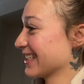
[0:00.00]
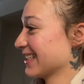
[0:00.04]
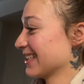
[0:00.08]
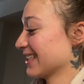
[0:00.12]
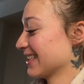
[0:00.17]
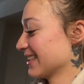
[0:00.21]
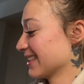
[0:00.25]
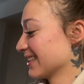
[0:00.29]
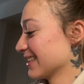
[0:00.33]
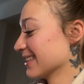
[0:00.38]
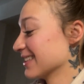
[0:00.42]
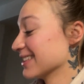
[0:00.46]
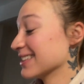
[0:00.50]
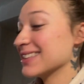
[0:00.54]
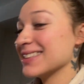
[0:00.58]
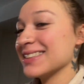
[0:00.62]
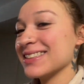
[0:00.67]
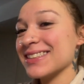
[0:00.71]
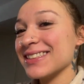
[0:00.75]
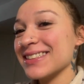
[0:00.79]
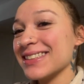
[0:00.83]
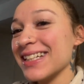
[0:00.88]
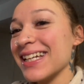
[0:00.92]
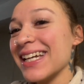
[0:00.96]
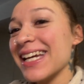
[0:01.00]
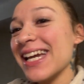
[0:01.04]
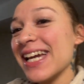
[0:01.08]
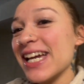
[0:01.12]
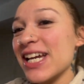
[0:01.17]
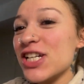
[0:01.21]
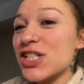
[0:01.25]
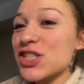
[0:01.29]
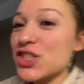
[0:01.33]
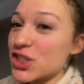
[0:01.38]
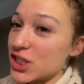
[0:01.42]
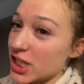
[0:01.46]
my
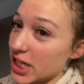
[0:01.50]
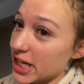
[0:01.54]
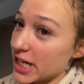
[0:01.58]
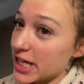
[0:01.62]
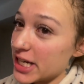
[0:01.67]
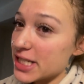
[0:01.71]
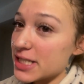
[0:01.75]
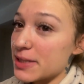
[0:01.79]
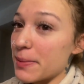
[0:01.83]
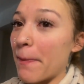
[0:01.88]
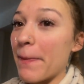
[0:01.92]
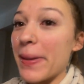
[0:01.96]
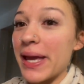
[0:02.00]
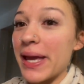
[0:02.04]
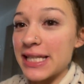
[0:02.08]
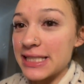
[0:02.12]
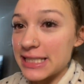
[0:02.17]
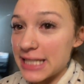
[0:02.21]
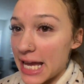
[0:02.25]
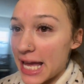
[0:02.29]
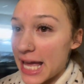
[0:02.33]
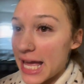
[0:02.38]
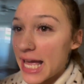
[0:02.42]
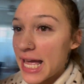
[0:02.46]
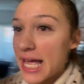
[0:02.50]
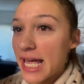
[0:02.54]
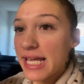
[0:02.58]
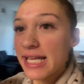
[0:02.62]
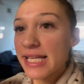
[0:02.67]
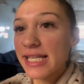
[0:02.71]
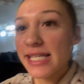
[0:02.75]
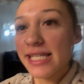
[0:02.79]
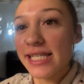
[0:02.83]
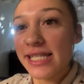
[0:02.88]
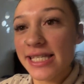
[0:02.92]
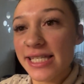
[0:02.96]
God. Cheers,
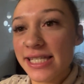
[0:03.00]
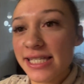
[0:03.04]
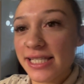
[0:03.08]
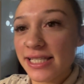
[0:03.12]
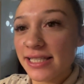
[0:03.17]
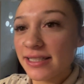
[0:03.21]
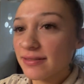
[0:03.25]
bitches.